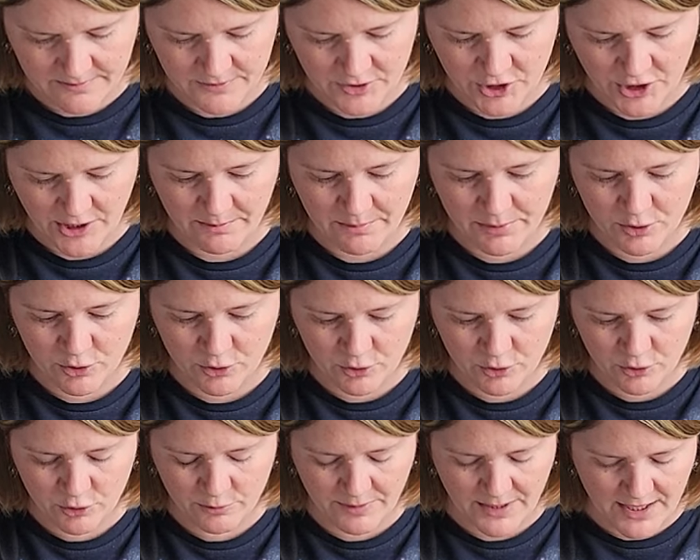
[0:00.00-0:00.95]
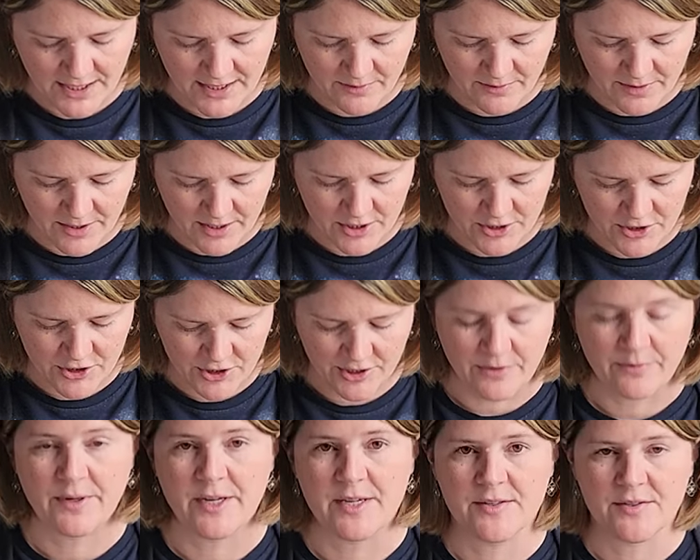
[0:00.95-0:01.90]
shampoo, body wash, and a
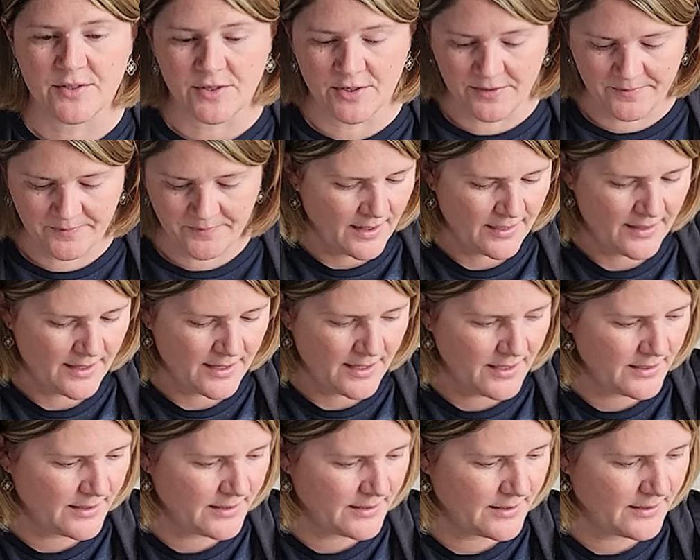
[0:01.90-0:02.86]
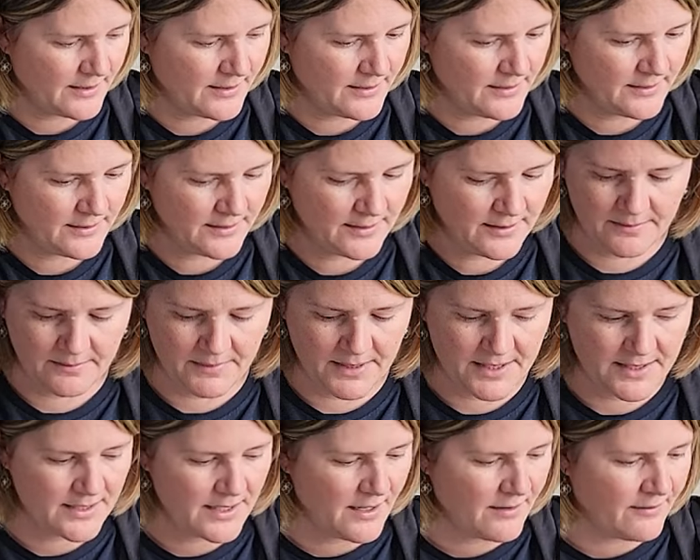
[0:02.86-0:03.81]
razor. That is my
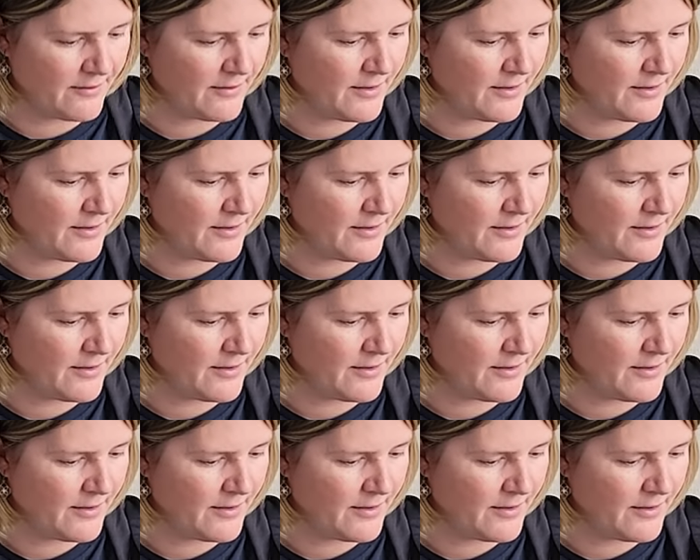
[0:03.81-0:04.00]
stuff.